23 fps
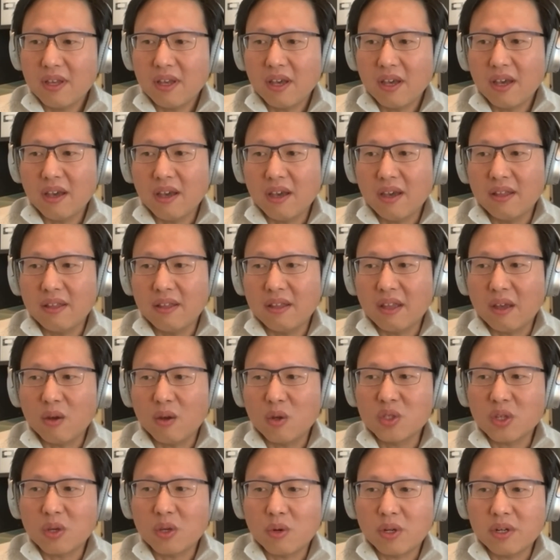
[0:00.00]
And I
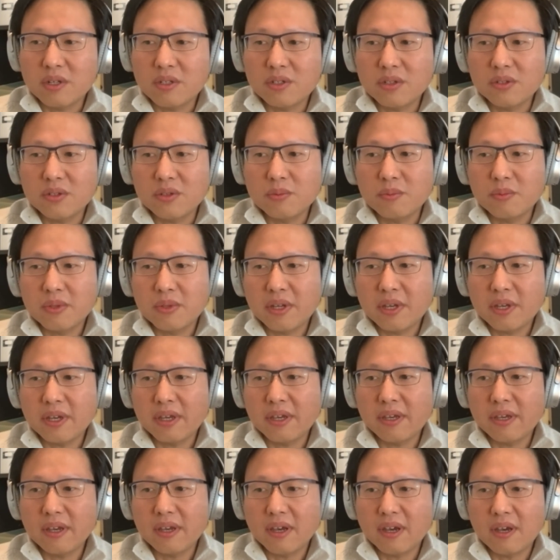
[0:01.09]
also wanted to
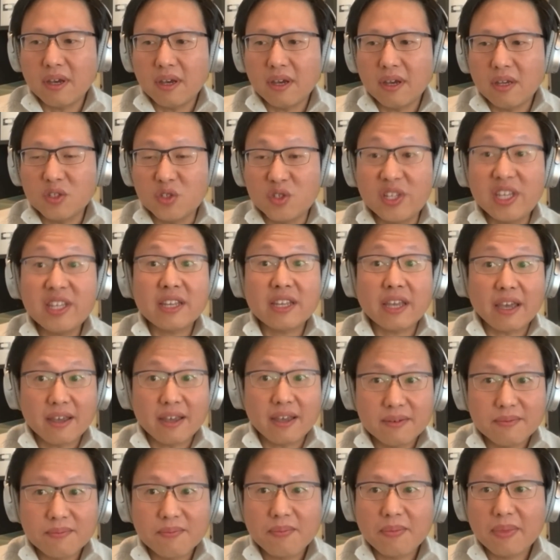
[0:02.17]
play Shinika
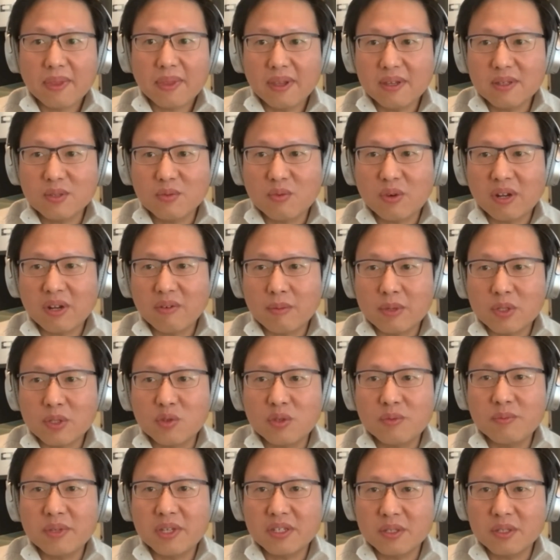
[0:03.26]
as one of my
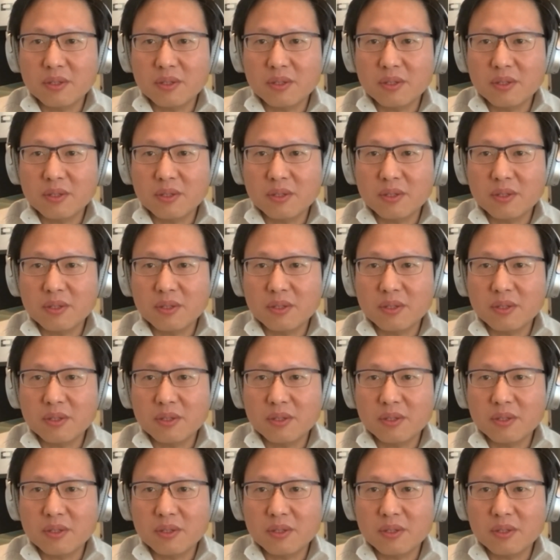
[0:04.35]
dream pieces to